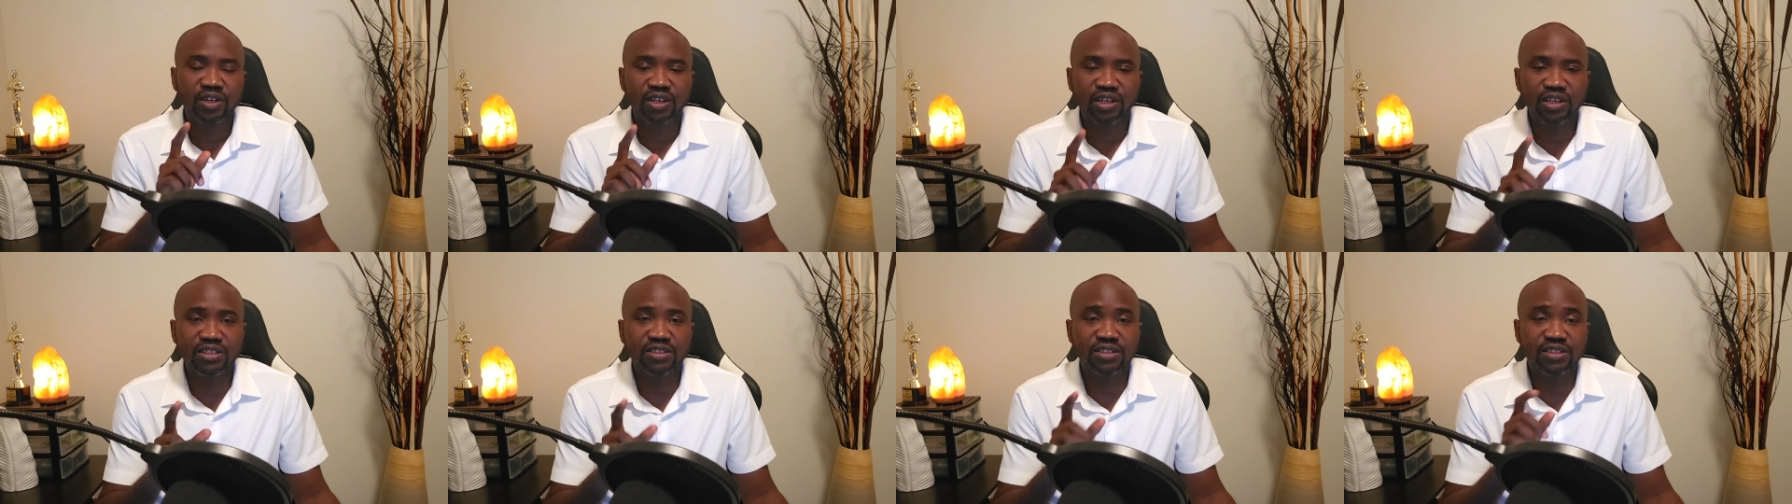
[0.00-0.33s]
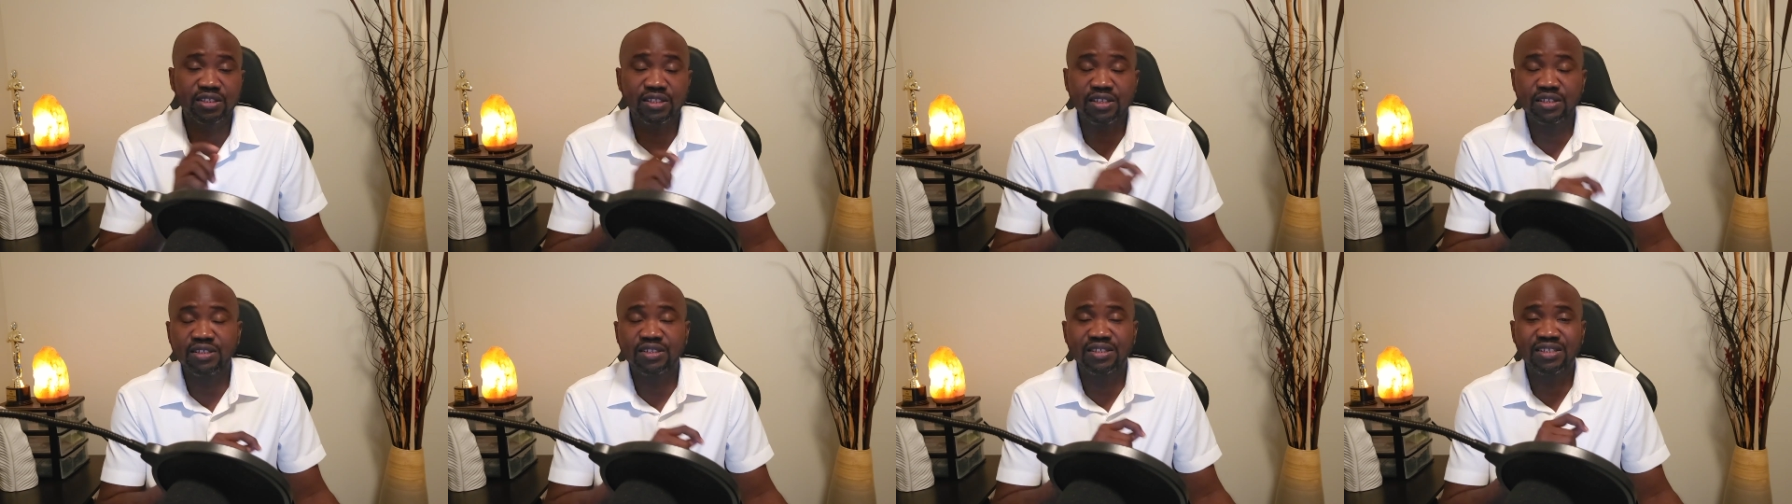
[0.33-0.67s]
it
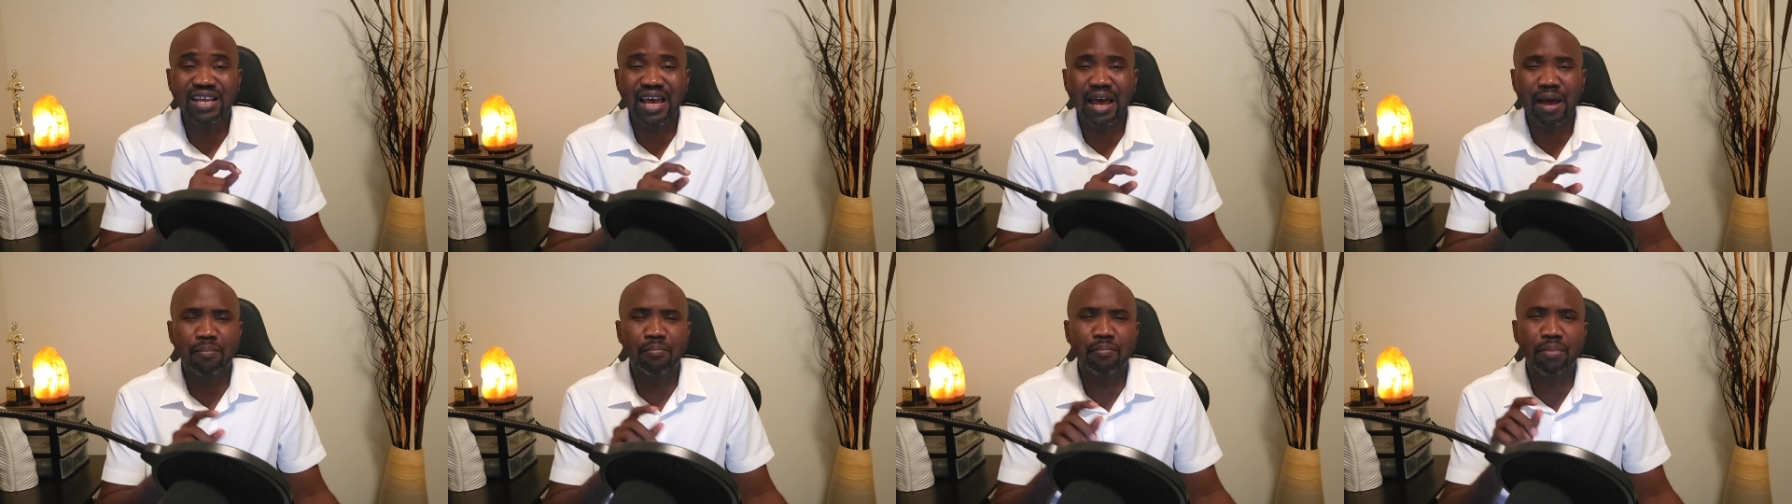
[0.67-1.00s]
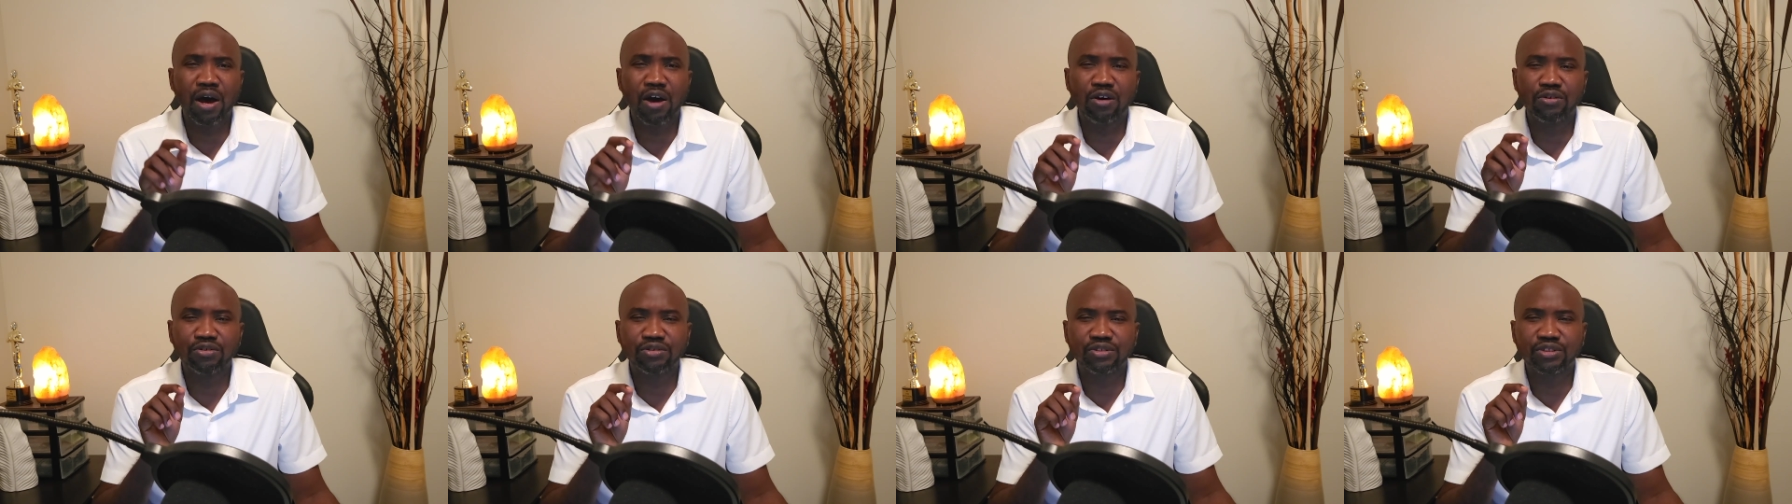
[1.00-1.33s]
says
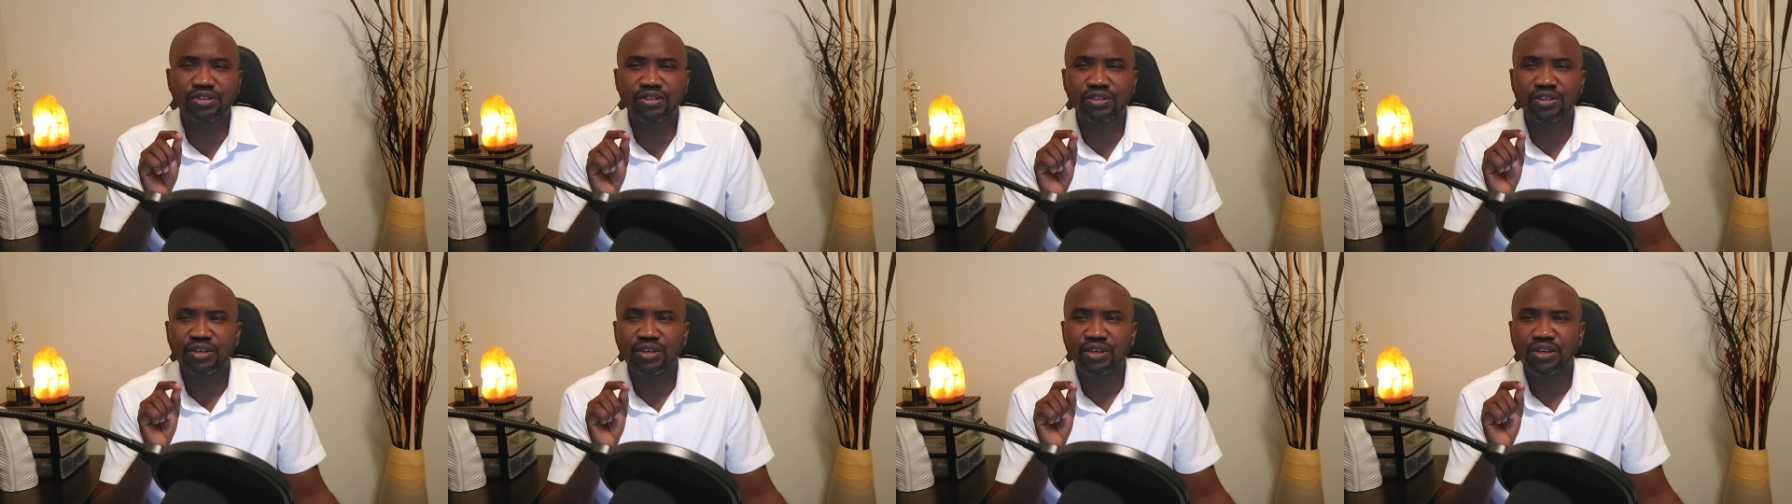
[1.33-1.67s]
about